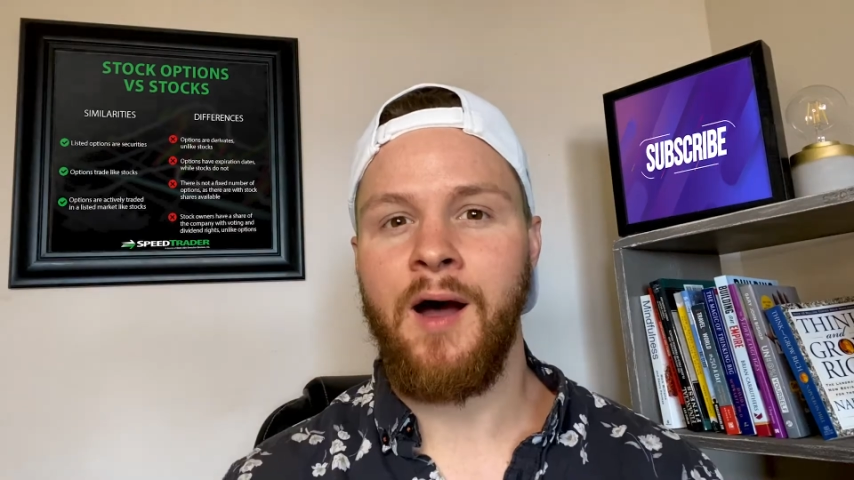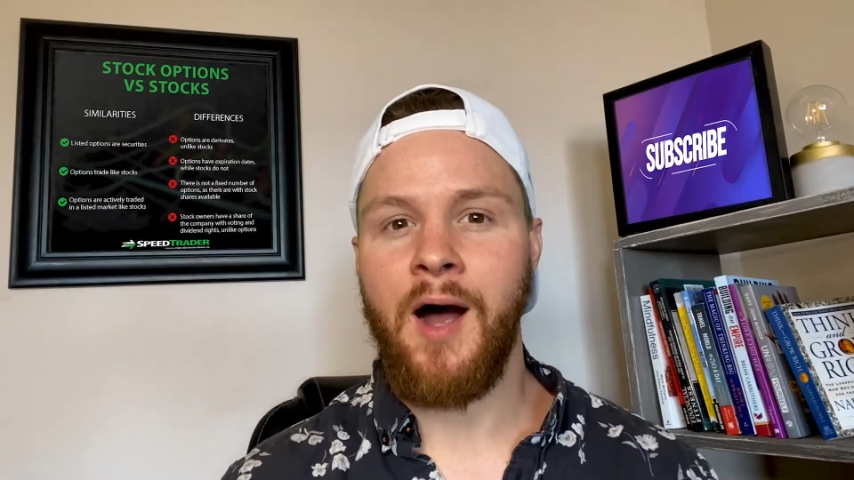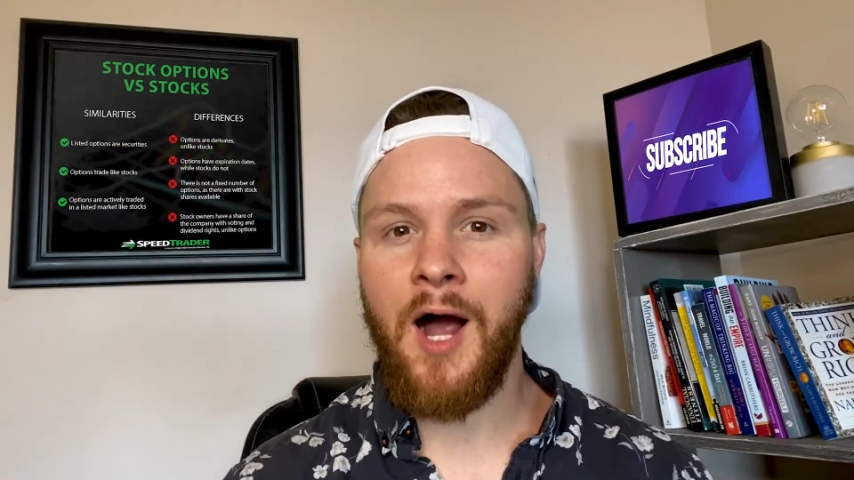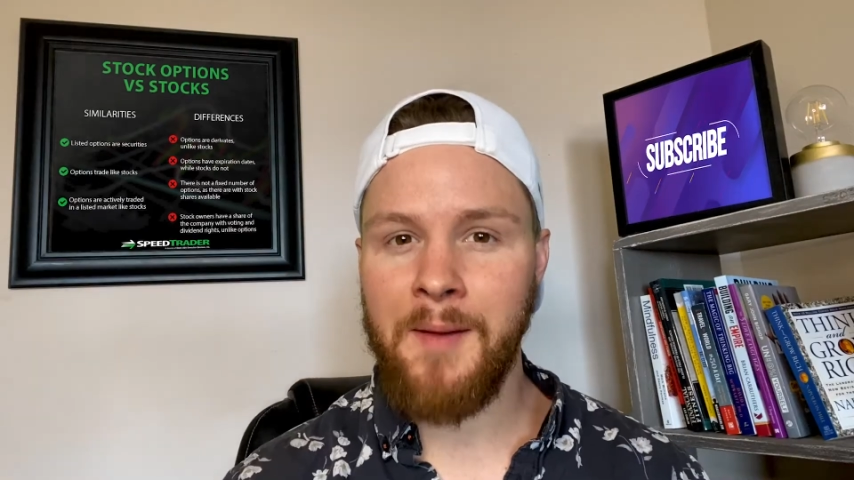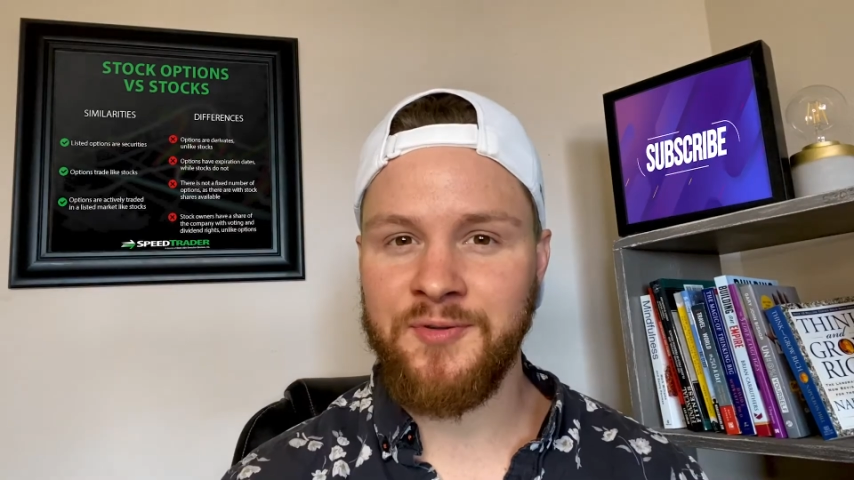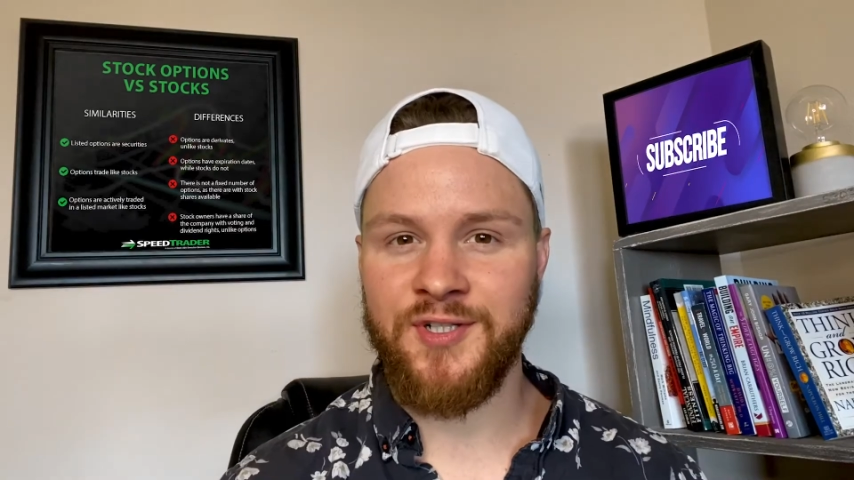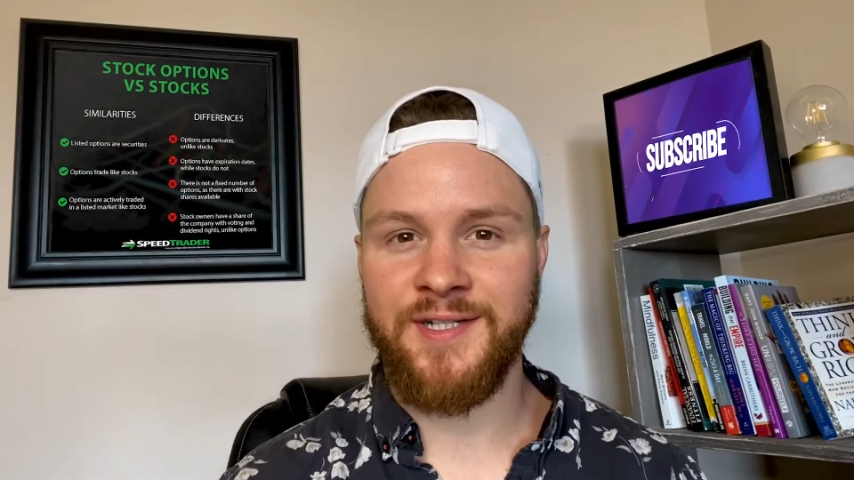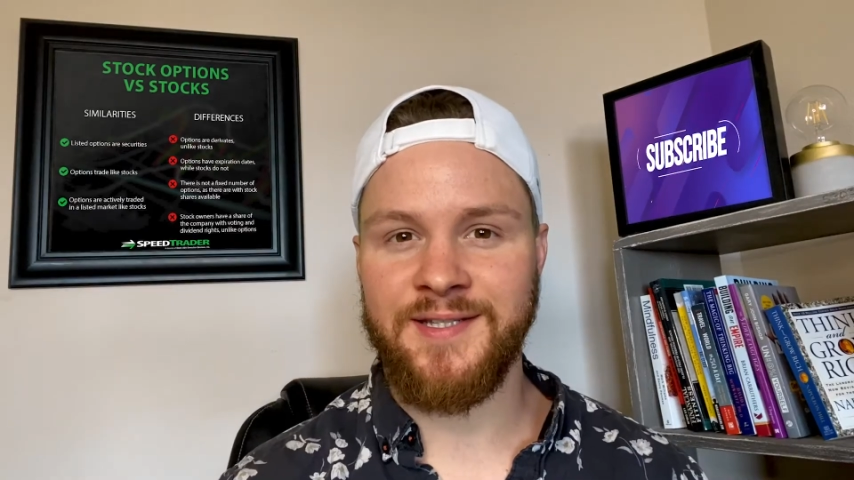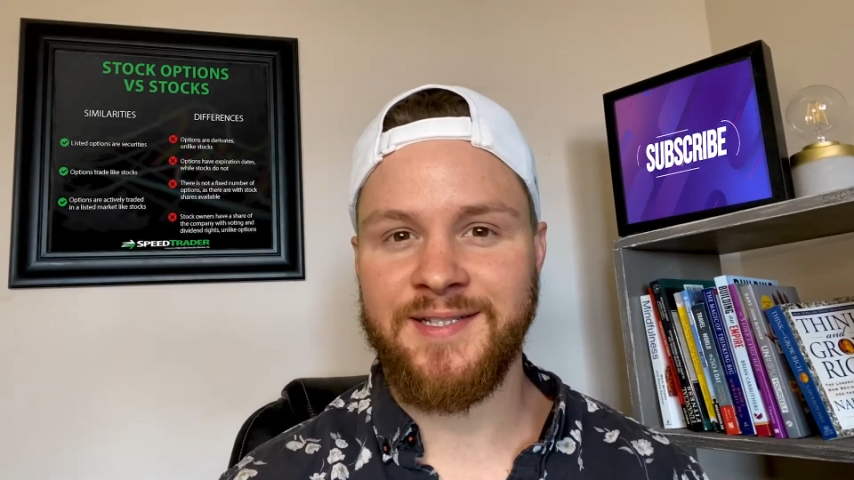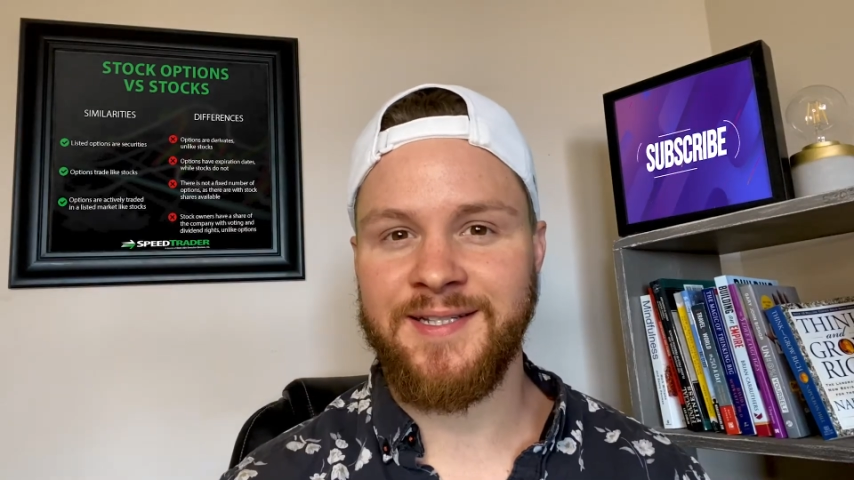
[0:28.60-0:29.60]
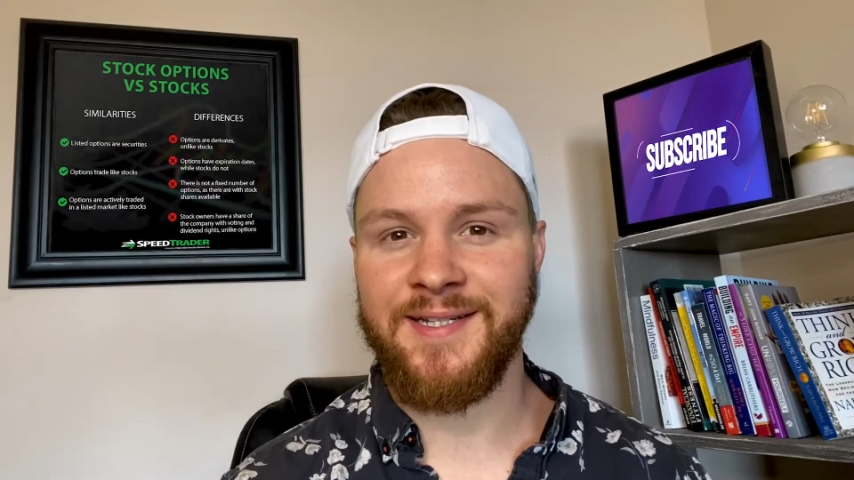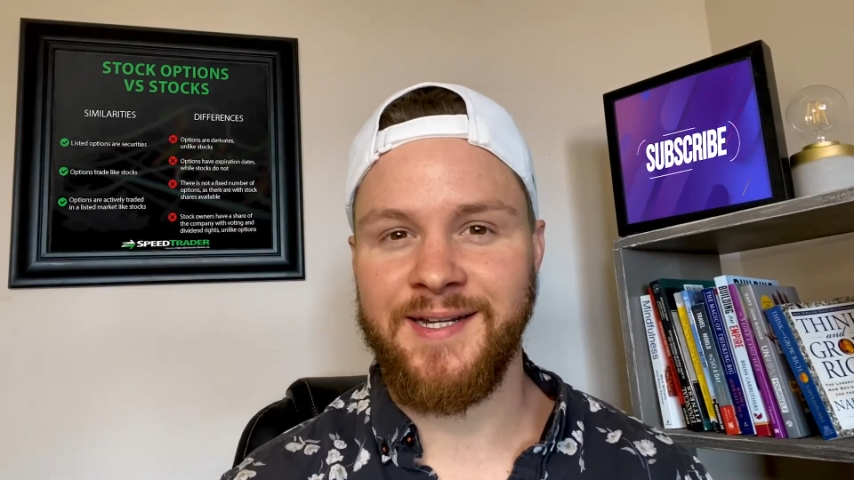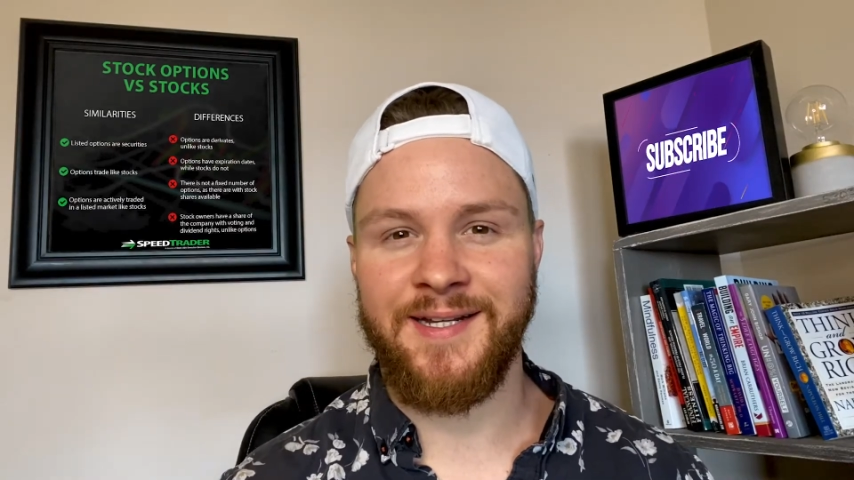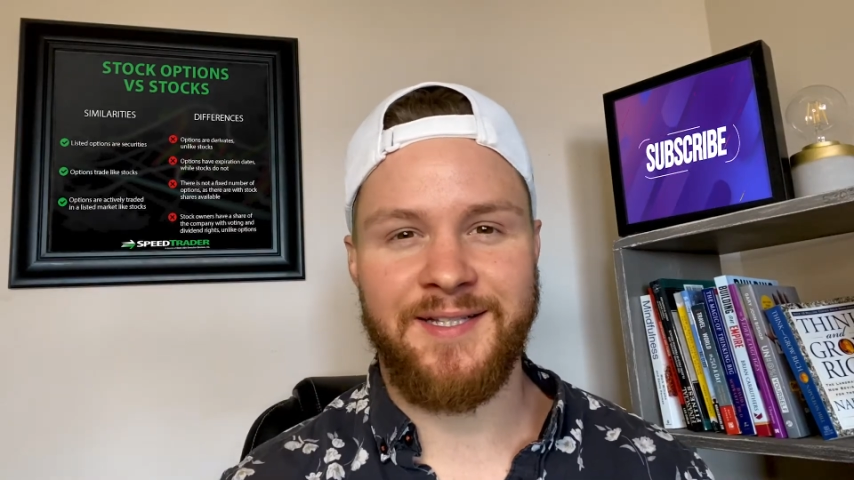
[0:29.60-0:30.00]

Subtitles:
Options, in